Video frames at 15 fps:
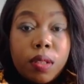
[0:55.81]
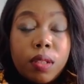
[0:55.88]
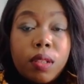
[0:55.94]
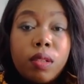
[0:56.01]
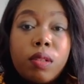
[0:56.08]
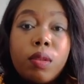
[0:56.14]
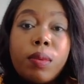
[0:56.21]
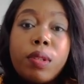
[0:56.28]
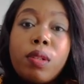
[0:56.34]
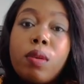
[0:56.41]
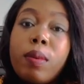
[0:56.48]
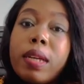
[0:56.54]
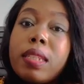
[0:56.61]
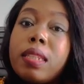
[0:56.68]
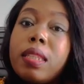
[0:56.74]
So Soweto
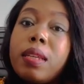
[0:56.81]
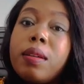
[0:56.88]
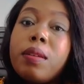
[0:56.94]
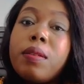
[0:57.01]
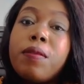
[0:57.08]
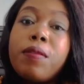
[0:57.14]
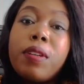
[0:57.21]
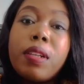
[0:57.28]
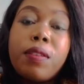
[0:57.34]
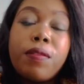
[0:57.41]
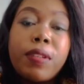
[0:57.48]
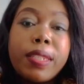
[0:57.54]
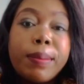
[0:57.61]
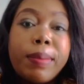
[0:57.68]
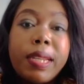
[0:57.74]
was the very
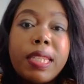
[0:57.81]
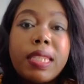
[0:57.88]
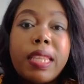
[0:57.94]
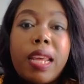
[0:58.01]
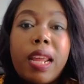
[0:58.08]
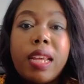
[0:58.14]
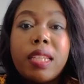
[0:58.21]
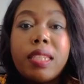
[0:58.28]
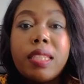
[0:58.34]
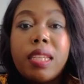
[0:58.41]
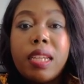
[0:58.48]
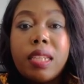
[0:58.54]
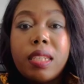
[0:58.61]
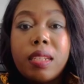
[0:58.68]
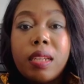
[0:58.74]
first place that I
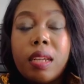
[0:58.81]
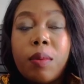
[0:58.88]
stayed